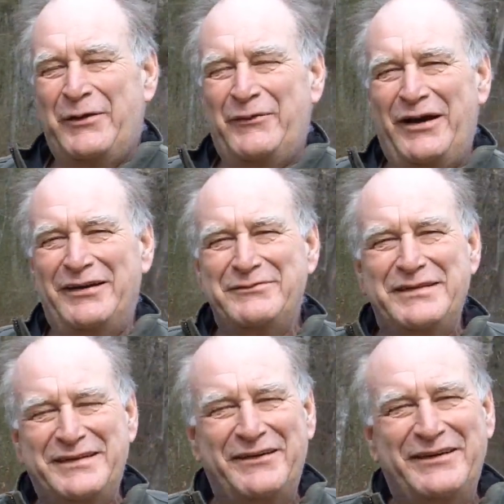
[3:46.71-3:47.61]
Well, let
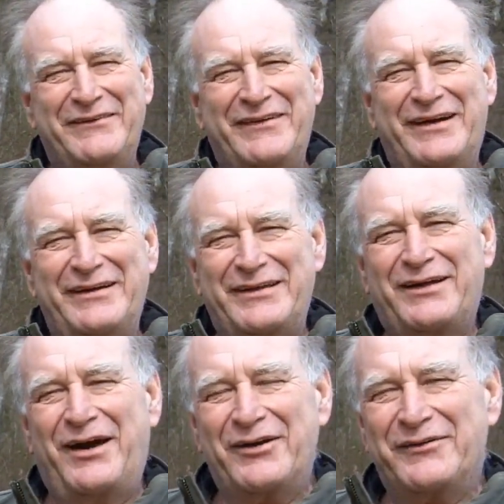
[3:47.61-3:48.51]
me tell you, the
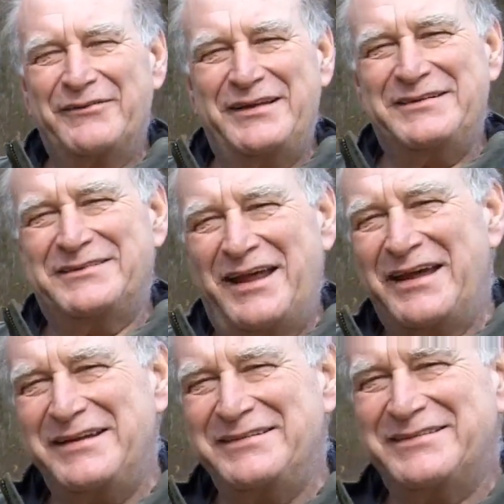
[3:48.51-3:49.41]
color of these
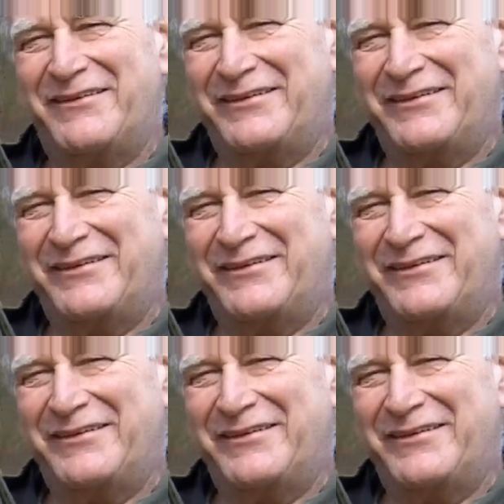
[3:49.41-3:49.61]
lights